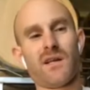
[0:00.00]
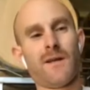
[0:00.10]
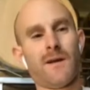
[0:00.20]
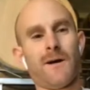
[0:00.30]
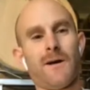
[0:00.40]

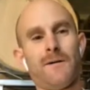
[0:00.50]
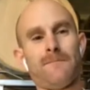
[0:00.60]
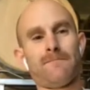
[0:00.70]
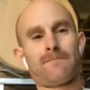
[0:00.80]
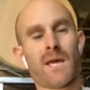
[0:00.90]

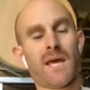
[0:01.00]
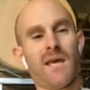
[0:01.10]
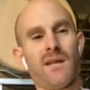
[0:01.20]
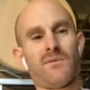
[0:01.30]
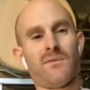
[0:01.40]

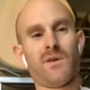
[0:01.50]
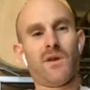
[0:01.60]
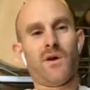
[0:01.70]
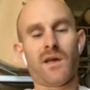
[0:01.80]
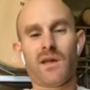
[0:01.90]
And
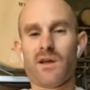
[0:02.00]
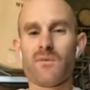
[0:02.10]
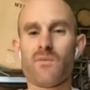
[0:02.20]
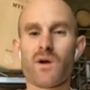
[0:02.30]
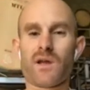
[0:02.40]
here
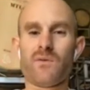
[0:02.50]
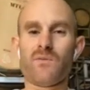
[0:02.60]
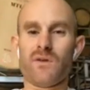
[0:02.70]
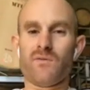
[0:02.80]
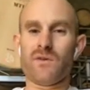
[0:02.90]
at Morgan,
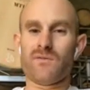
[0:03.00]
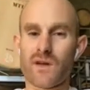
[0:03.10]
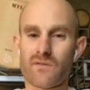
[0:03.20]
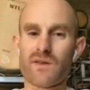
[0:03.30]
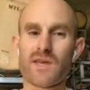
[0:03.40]
we've
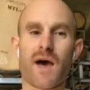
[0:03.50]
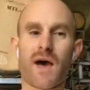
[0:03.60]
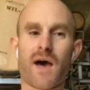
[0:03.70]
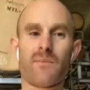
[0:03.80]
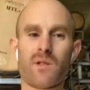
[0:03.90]
definitely
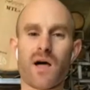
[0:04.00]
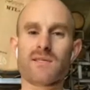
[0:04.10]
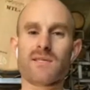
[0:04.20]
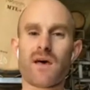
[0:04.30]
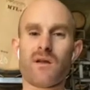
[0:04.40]
capitalized
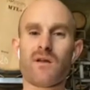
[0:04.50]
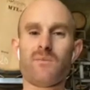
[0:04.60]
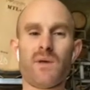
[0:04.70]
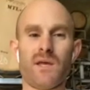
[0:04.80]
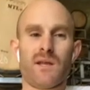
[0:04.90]
that on a
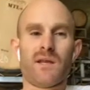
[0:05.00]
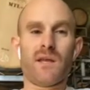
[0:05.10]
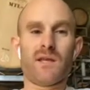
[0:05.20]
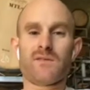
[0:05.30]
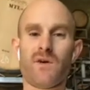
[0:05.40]
bit, and
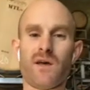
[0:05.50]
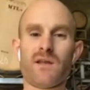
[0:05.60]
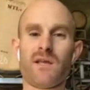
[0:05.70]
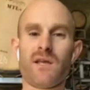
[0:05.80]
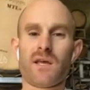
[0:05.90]
it's fun
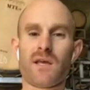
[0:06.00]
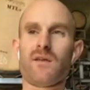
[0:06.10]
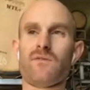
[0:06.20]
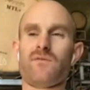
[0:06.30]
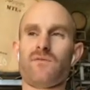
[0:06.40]
kind
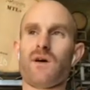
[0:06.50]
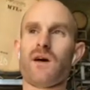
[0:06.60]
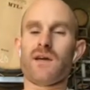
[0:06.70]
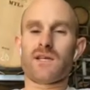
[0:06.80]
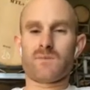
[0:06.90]
of
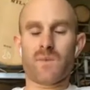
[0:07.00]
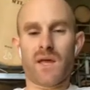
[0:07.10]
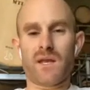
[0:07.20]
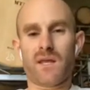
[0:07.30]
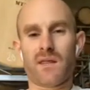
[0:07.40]

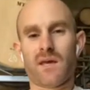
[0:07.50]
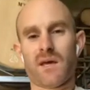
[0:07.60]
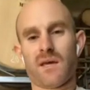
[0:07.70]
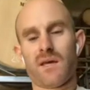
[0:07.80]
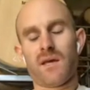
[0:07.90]
expanding
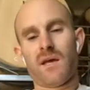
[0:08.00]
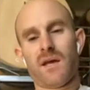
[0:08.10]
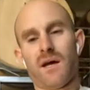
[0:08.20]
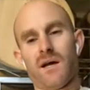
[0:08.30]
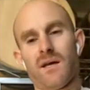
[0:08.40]
the
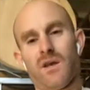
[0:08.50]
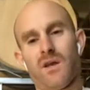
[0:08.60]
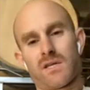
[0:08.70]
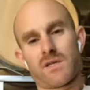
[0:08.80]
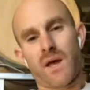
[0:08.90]

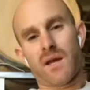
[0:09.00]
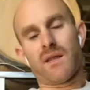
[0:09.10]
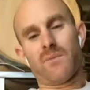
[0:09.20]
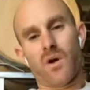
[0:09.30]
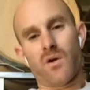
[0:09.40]

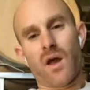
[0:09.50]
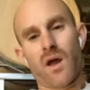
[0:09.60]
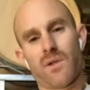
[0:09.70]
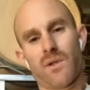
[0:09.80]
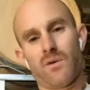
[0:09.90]

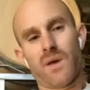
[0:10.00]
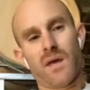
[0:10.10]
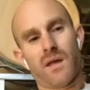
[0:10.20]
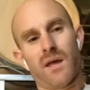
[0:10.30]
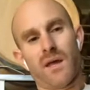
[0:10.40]
program a little
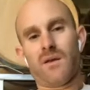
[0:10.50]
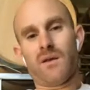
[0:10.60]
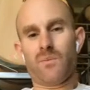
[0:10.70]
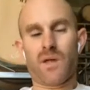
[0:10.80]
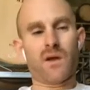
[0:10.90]
bit, and
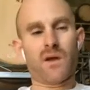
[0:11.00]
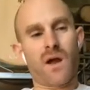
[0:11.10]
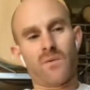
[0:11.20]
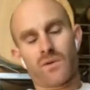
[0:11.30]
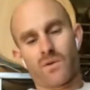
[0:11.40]
playing
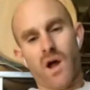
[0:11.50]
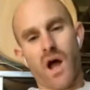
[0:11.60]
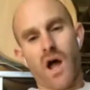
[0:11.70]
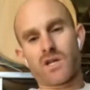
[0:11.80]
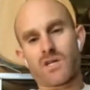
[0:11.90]
around with
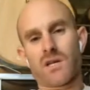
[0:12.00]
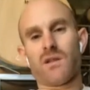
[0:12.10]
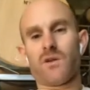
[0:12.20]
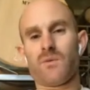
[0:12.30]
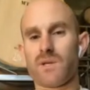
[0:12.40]
Grenache and a
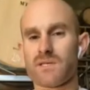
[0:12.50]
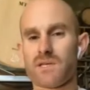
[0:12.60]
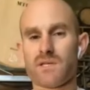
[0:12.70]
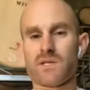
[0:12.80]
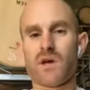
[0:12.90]
little bit of
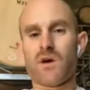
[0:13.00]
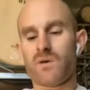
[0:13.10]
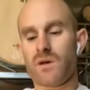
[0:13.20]
Cinsault,